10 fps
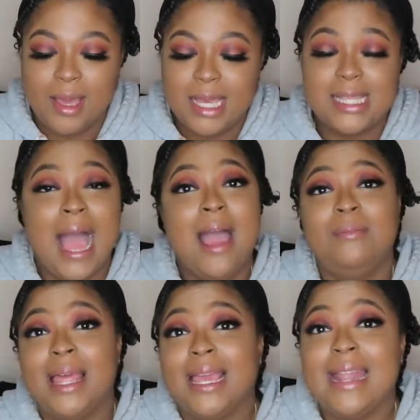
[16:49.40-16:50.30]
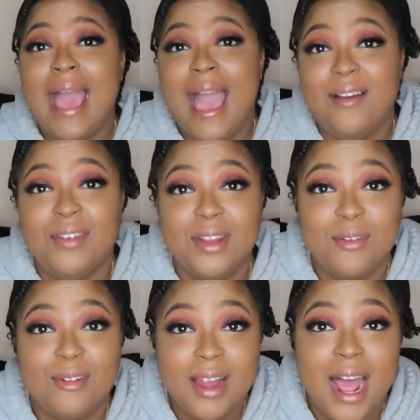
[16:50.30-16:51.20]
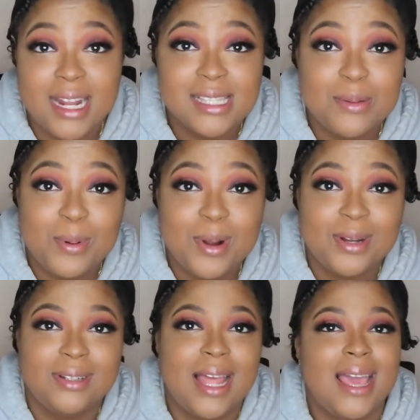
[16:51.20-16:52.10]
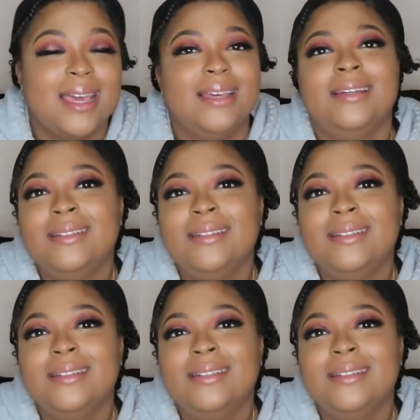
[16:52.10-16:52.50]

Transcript: because I'm like an avid Rihanna supporter. Like,